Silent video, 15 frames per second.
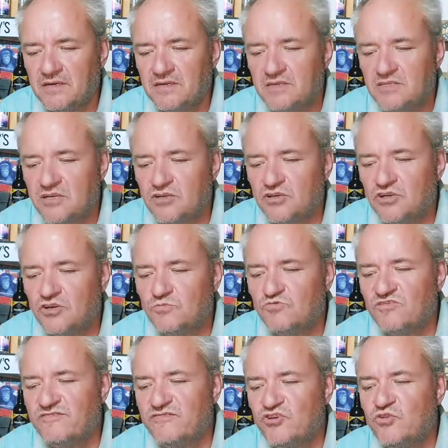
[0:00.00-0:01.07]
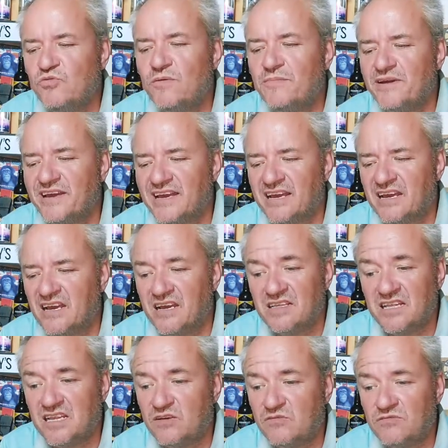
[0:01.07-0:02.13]
so you can review a beer and
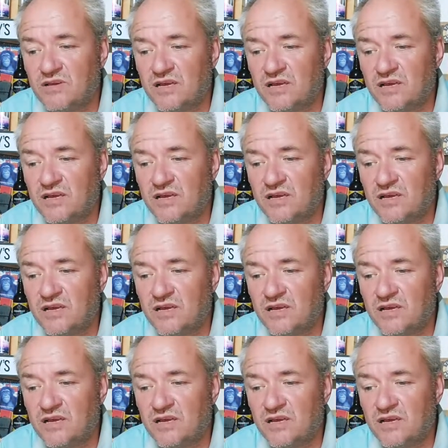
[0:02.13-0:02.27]
then